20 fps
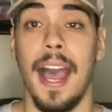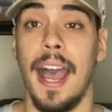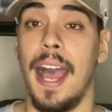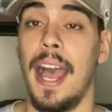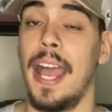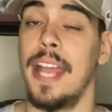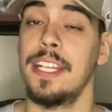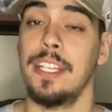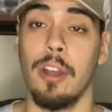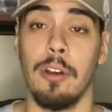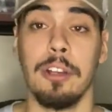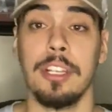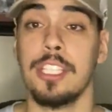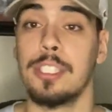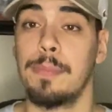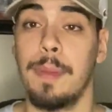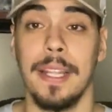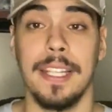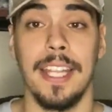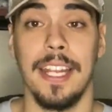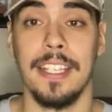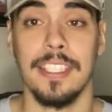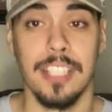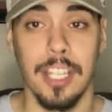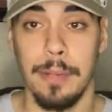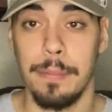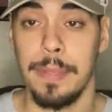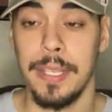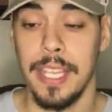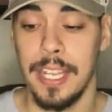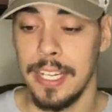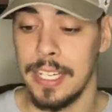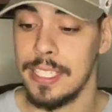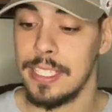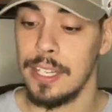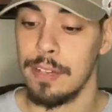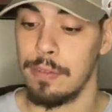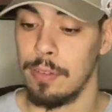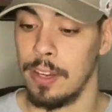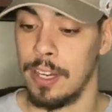I don't expect that it's going to be any
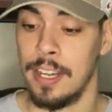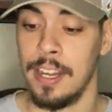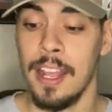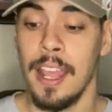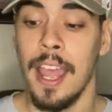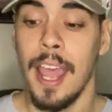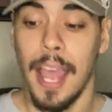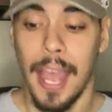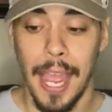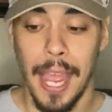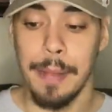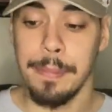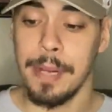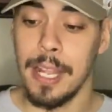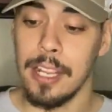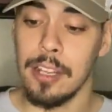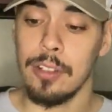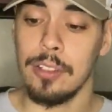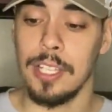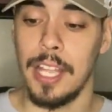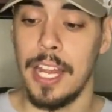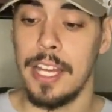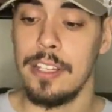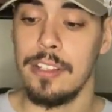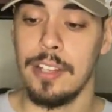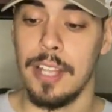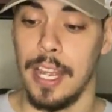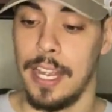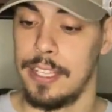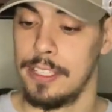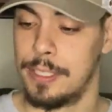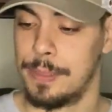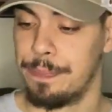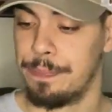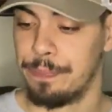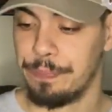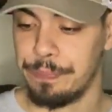different. I'm not going to lie to you guys.